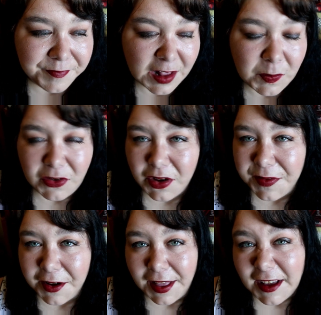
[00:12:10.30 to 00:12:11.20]
especially if
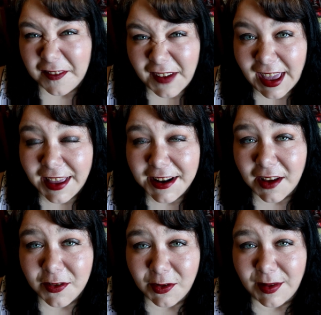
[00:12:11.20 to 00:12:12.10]
they're like a fan
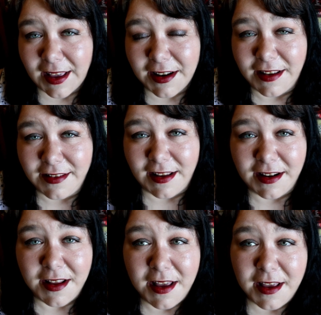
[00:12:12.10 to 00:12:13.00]
of Susanna's and
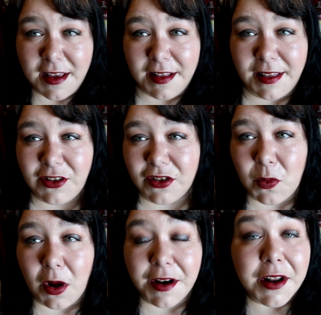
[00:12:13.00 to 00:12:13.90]
they just
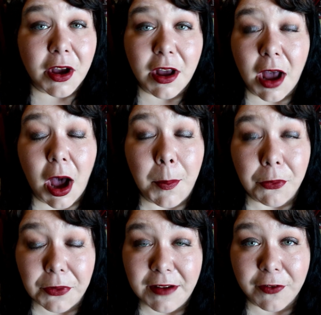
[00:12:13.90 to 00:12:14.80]
wanted a
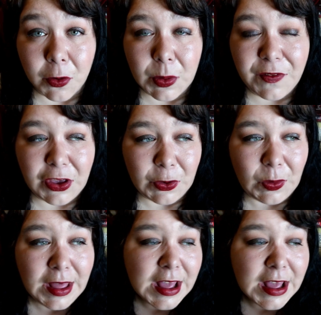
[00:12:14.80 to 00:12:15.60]
briefer review.